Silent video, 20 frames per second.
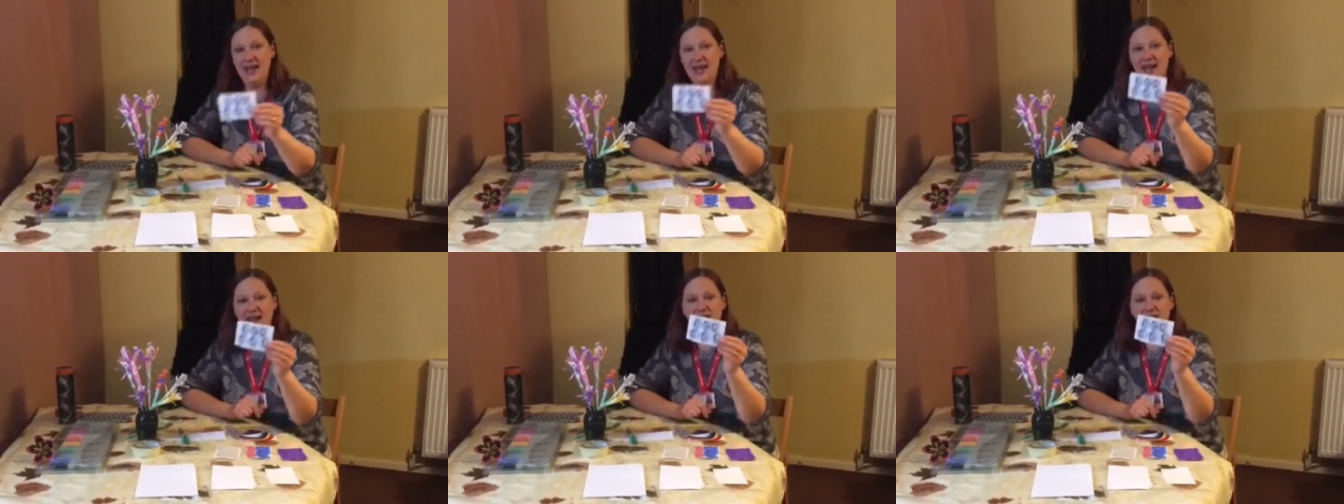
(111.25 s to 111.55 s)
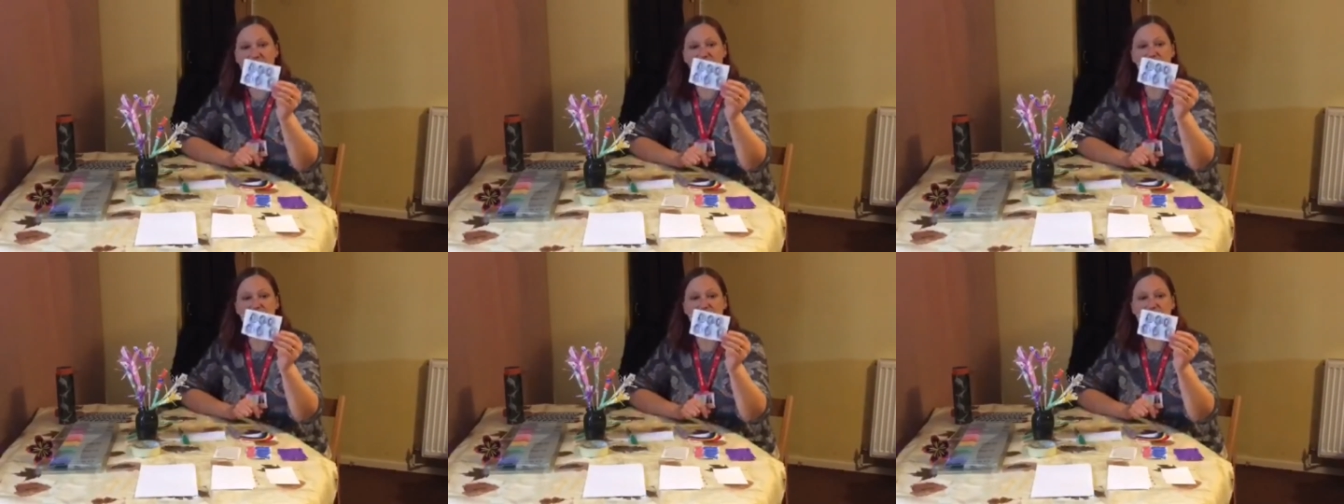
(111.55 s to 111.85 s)
And
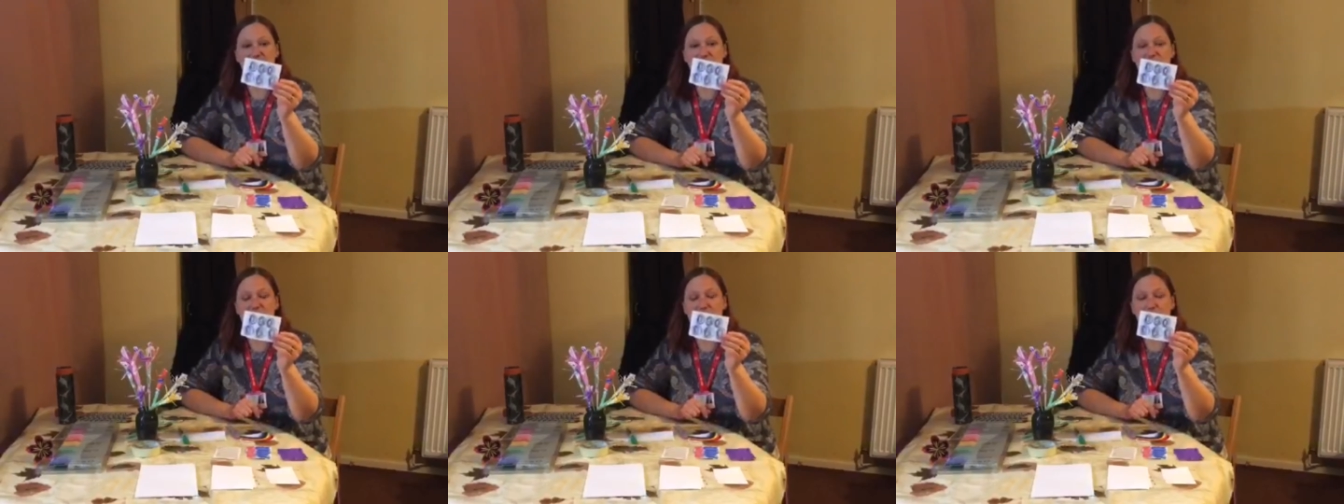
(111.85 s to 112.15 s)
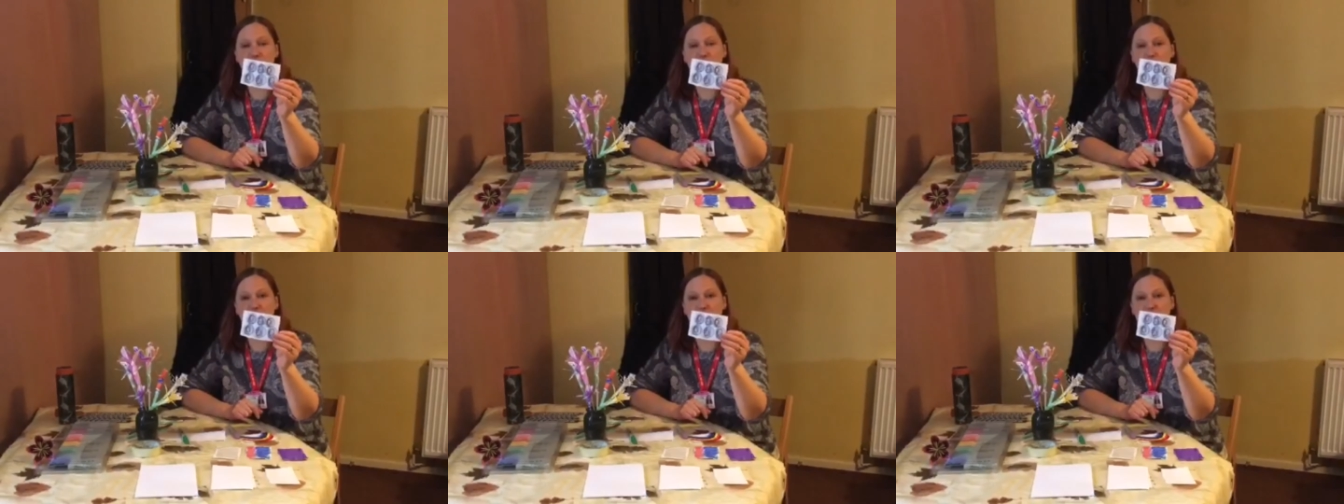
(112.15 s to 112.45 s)
I've done some
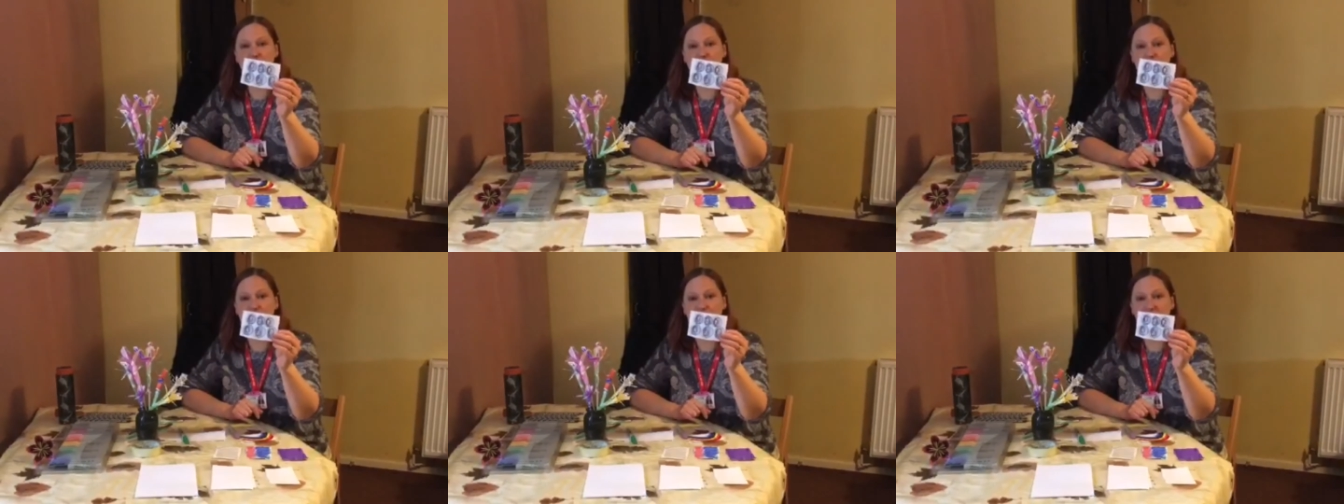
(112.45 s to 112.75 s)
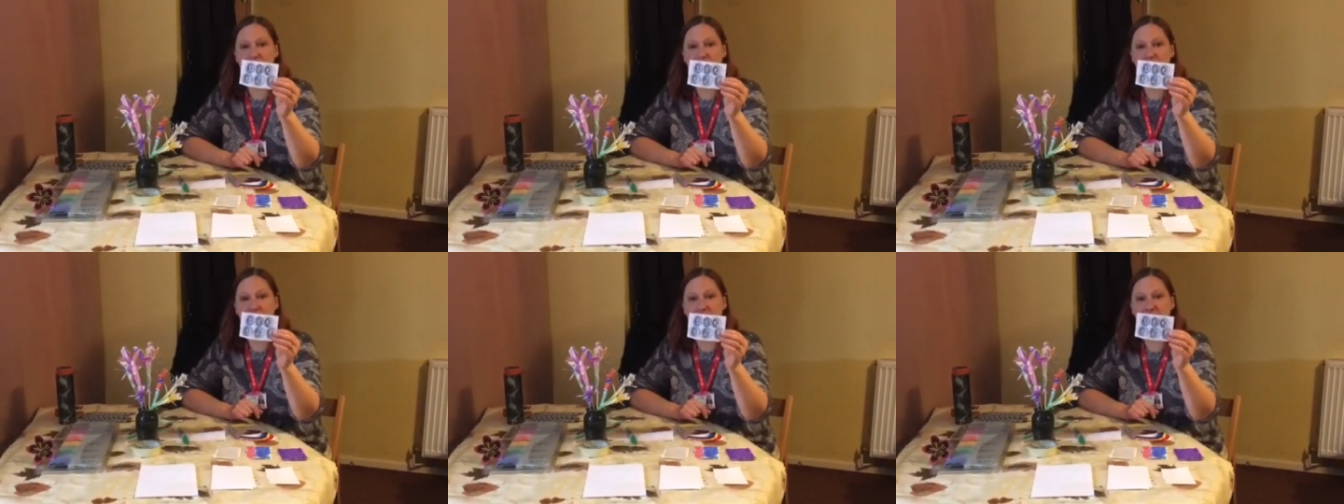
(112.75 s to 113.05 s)
swirly
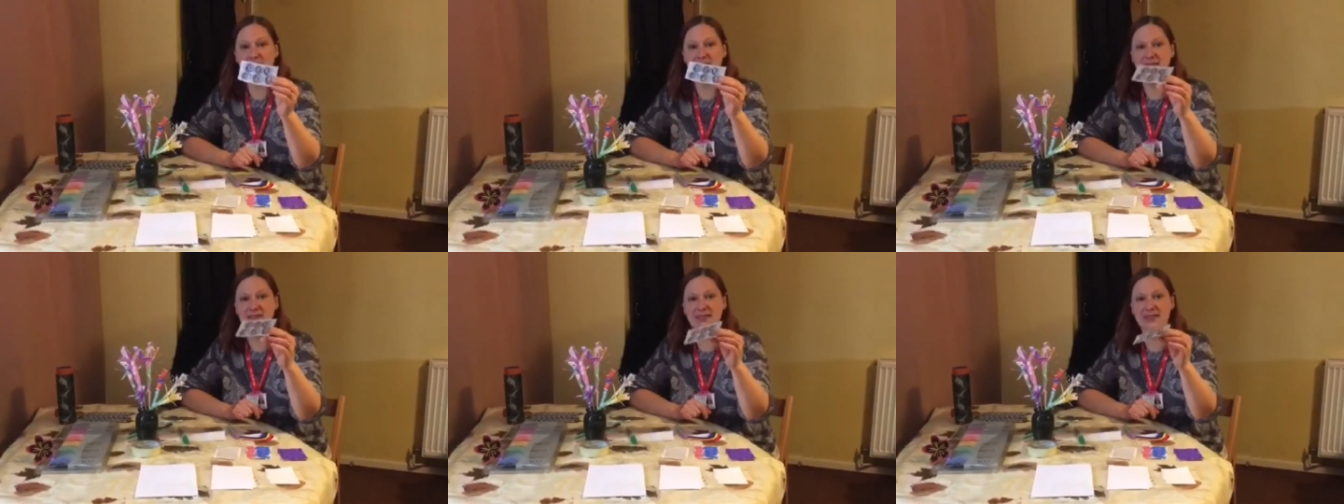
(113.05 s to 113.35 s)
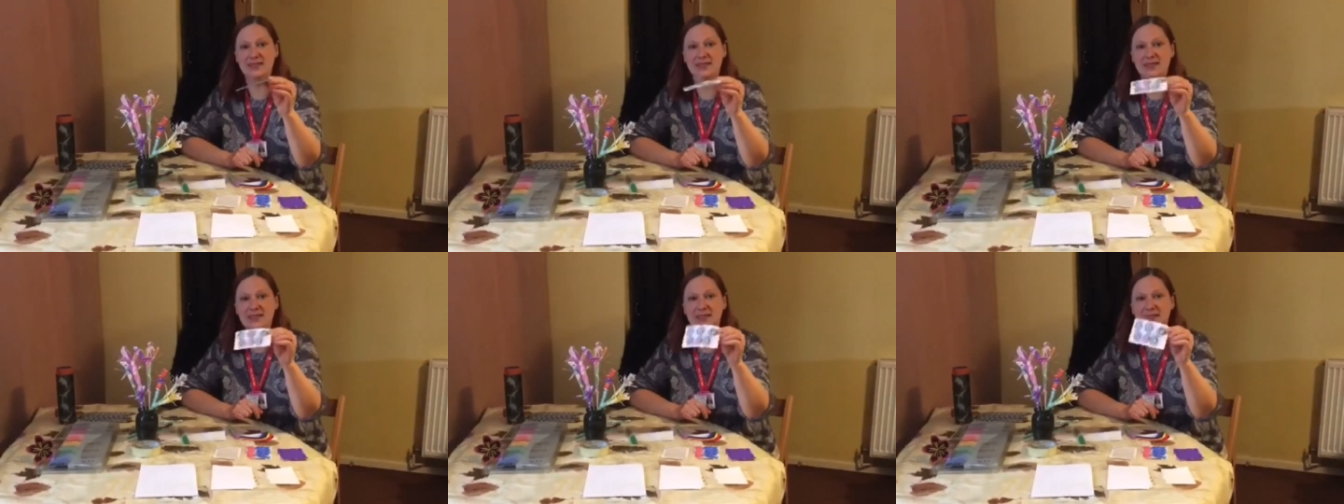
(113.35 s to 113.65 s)
whirly
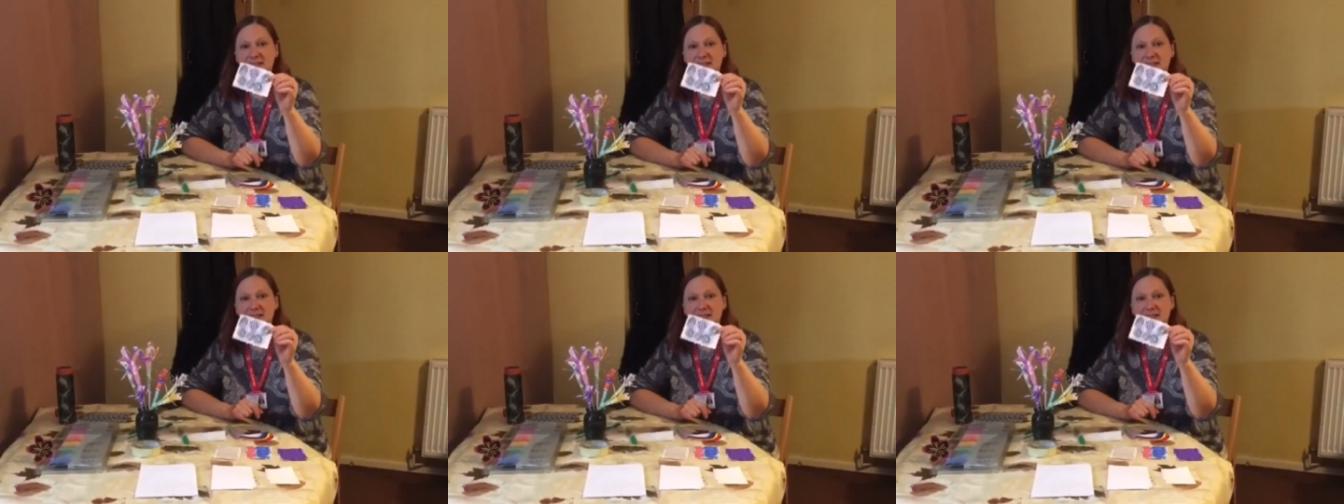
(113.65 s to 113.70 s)
ones.